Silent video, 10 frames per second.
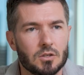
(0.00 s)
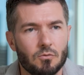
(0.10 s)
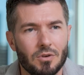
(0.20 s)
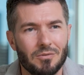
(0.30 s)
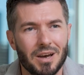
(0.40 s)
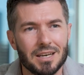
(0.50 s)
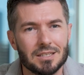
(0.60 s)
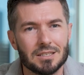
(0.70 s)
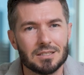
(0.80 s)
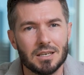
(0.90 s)
So for
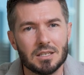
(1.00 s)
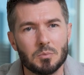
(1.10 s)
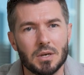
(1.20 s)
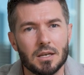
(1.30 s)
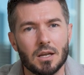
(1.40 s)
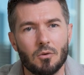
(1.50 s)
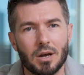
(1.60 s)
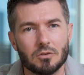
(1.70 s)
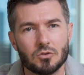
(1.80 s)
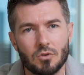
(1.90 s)
advisors, it's been
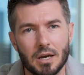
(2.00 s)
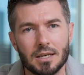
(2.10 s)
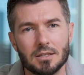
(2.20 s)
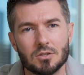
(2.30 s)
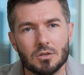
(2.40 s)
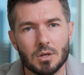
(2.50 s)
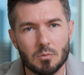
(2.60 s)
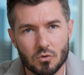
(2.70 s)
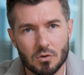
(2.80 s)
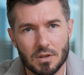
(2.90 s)
around trying to
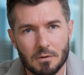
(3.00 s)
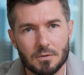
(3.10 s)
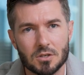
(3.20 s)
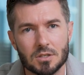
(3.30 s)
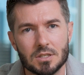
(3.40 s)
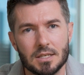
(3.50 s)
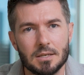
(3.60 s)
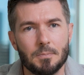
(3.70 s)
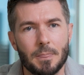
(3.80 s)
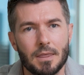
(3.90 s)
improve the
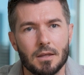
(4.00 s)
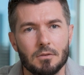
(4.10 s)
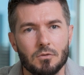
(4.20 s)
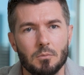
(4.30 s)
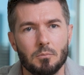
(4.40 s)
efficiency of the